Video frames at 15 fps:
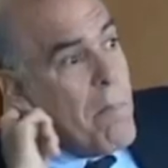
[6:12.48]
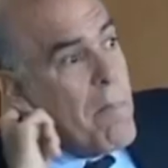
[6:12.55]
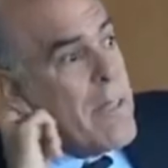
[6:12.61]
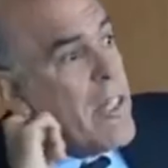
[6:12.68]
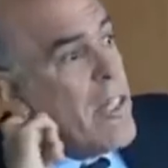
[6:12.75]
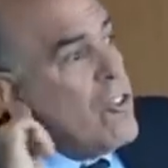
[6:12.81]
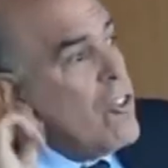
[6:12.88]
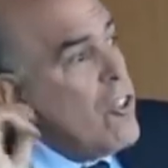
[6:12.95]

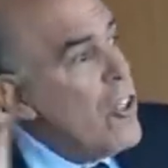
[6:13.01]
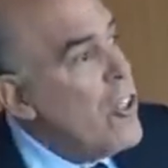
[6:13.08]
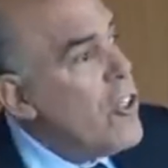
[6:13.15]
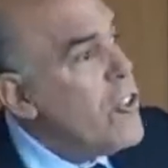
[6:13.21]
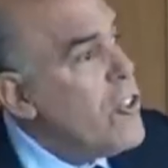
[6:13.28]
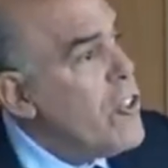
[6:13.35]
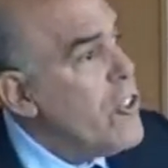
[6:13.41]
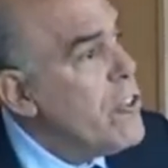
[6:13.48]
but they took a
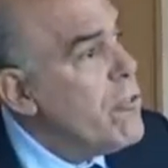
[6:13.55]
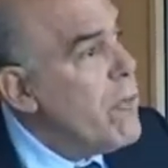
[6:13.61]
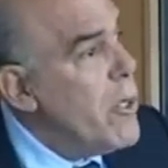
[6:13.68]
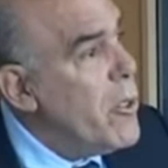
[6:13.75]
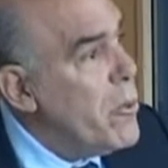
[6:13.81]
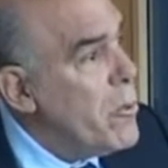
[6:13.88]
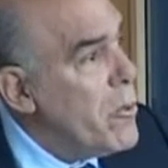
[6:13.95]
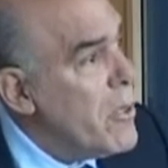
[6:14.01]
third
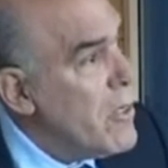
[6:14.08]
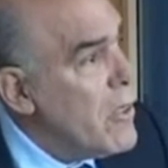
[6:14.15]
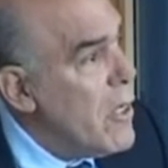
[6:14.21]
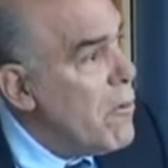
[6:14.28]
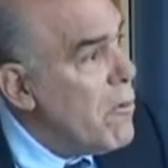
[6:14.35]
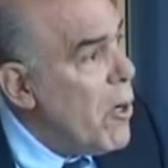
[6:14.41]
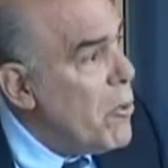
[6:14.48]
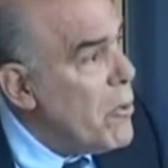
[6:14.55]
road,
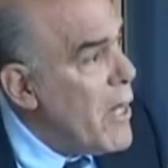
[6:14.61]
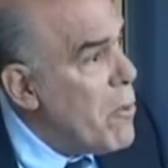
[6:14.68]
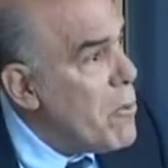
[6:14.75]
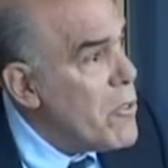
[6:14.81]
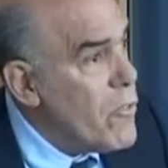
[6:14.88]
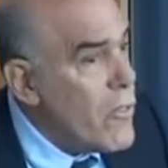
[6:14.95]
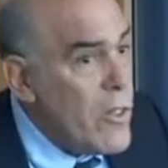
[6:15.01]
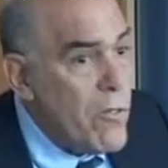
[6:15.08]
a road that
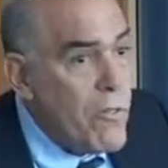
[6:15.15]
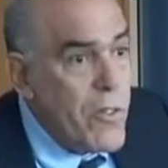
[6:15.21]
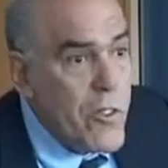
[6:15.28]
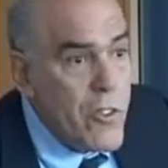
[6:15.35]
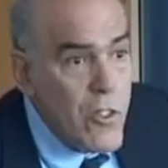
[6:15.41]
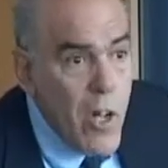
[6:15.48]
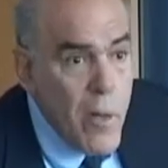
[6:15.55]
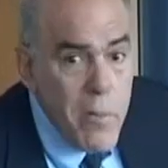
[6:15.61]
was for the
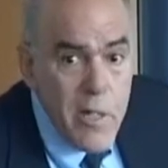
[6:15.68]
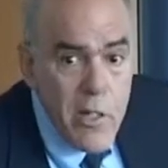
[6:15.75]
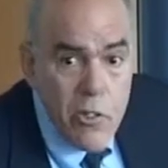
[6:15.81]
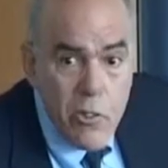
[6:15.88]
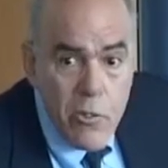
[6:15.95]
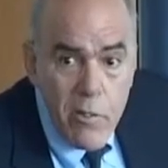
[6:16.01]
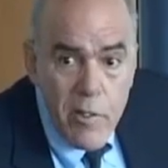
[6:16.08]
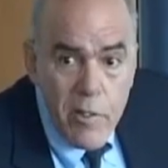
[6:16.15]
first time in
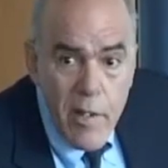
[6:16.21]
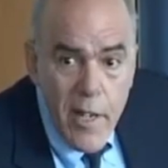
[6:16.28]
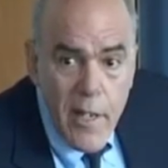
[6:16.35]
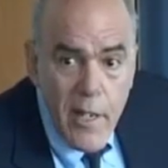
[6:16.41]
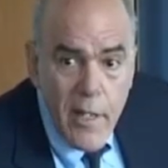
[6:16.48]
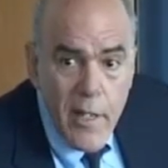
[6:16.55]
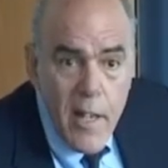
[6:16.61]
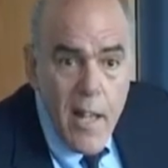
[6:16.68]
history
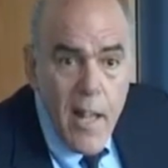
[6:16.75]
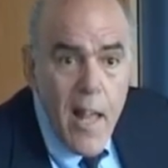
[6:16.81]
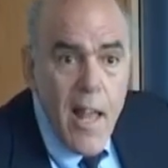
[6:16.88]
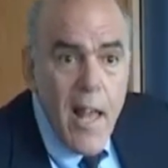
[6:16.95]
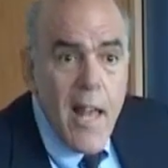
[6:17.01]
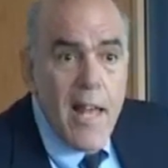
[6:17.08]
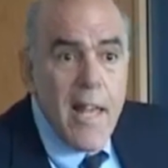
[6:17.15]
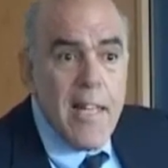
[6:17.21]
taken.
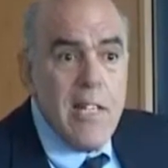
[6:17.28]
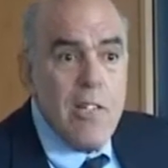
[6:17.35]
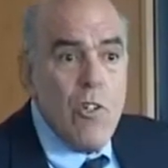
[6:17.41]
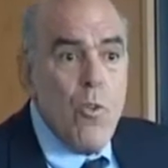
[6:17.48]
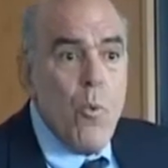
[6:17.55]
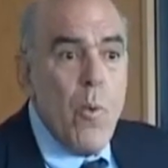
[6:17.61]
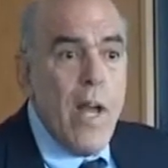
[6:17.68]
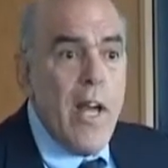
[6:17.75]
They
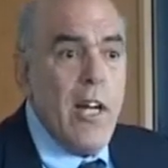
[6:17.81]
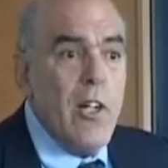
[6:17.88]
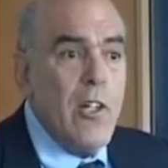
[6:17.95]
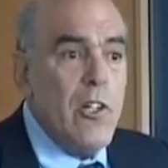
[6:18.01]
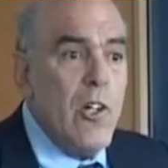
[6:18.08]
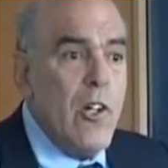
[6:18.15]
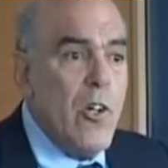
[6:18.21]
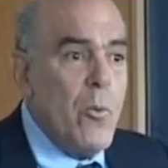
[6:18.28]
said, we're going to
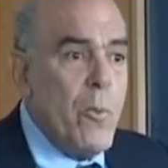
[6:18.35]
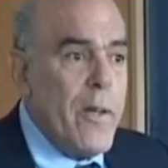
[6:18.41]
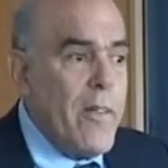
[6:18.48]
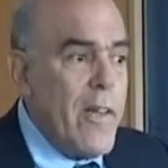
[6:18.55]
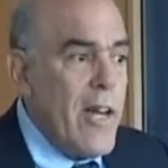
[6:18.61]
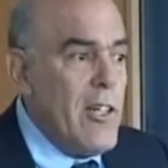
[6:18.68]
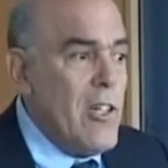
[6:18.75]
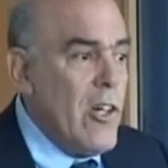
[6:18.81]
learn
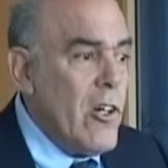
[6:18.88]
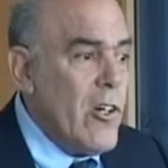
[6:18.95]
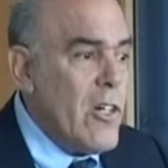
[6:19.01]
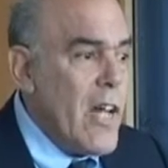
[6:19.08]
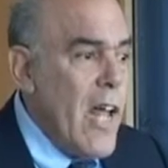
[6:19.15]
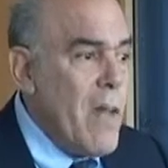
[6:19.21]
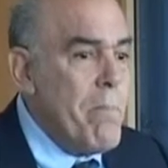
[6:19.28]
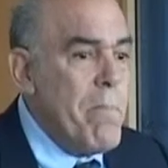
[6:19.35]
what they learned
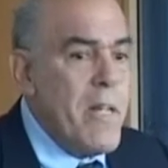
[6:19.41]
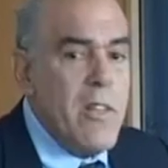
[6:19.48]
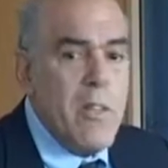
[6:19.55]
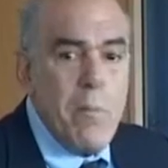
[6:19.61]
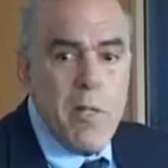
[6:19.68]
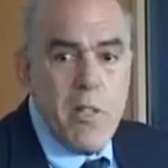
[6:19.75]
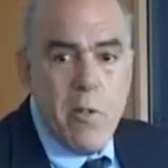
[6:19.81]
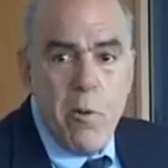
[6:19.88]
and beat
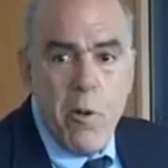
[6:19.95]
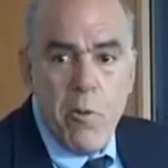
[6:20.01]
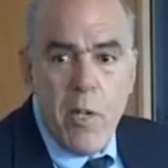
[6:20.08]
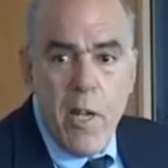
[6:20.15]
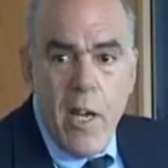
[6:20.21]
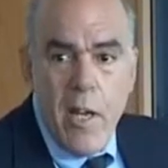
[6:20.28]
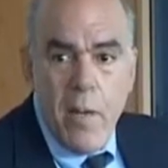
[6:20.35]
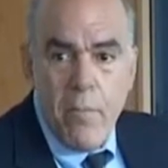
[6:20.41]
them at their own
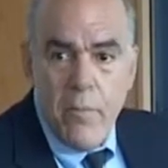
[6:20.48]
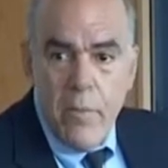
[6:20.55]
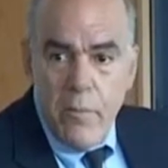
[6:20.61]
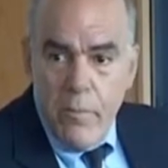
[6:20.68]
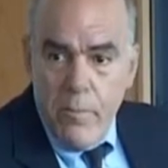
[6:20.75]
game.